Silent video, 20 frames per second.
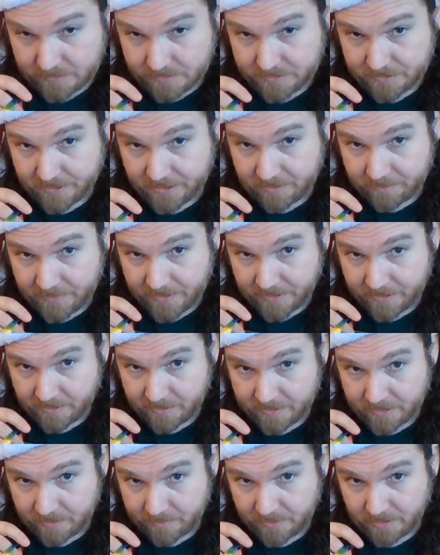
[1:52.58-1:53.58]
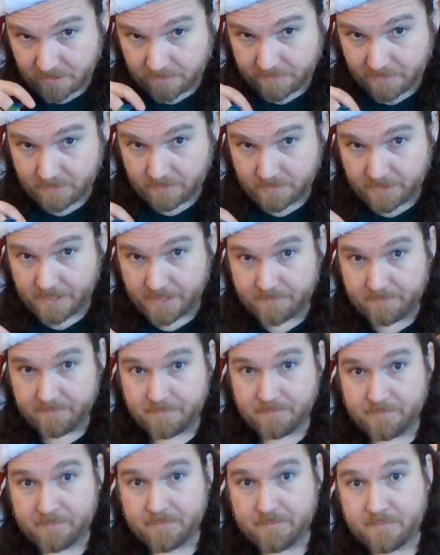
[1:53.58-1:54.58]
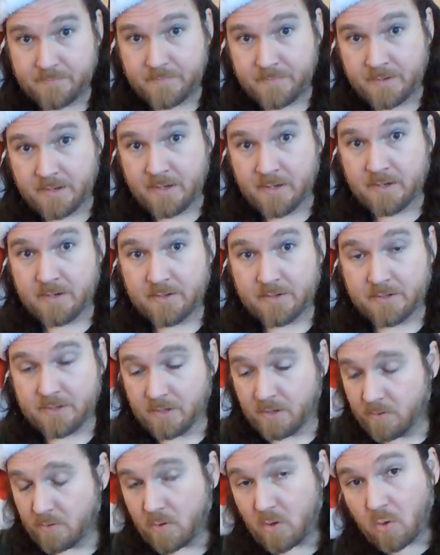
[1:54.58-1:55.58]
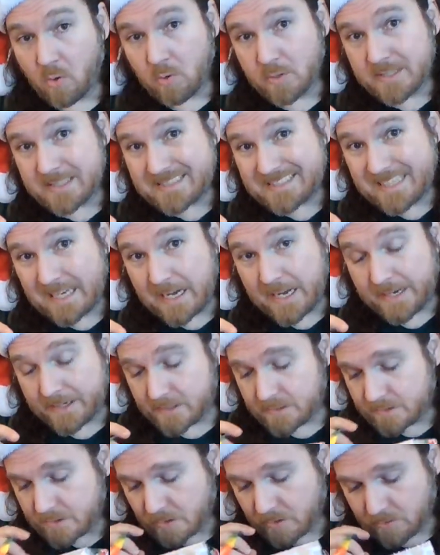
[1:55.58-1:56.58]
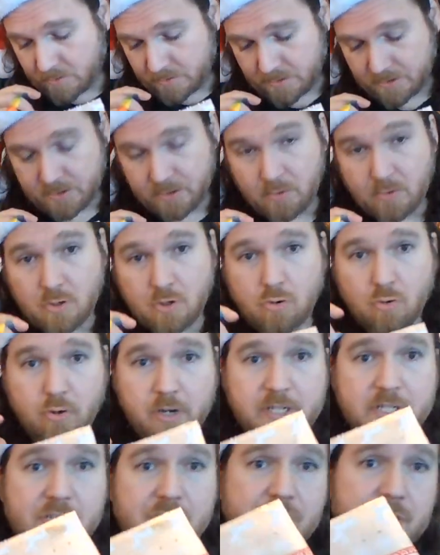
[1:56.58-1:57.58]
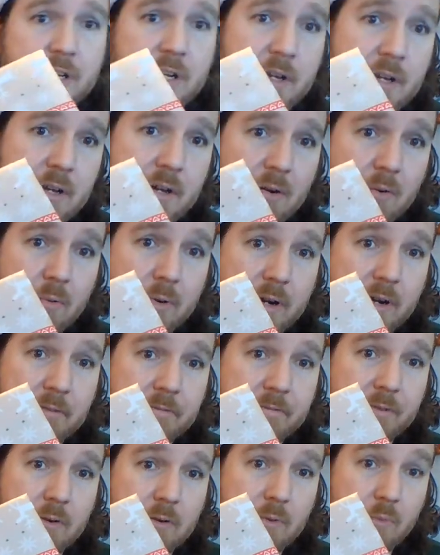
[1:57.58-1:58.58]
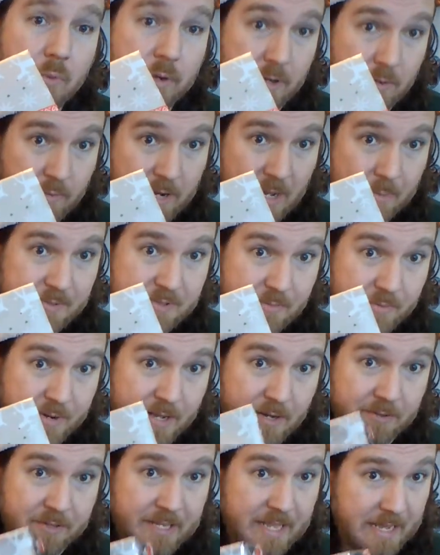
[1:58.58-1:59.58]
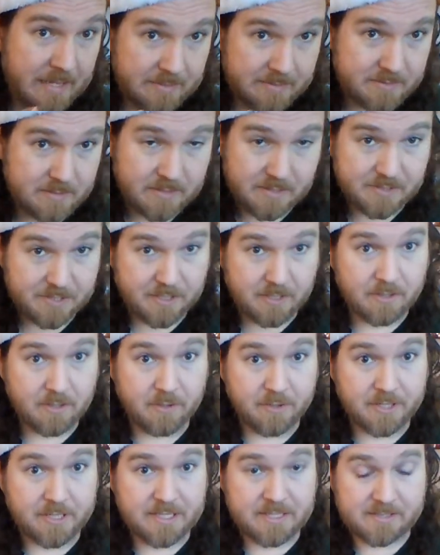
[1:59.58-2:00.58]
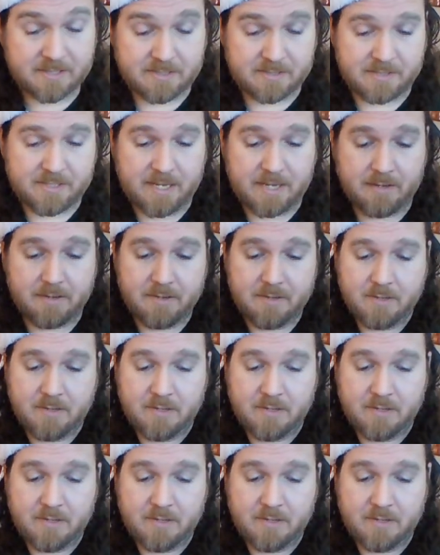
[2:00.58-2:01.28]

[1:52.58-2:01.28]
so you can make your double over, okay? Don't hold it tight. Don't crush where it wraps around yet, because you don't know your distance yet.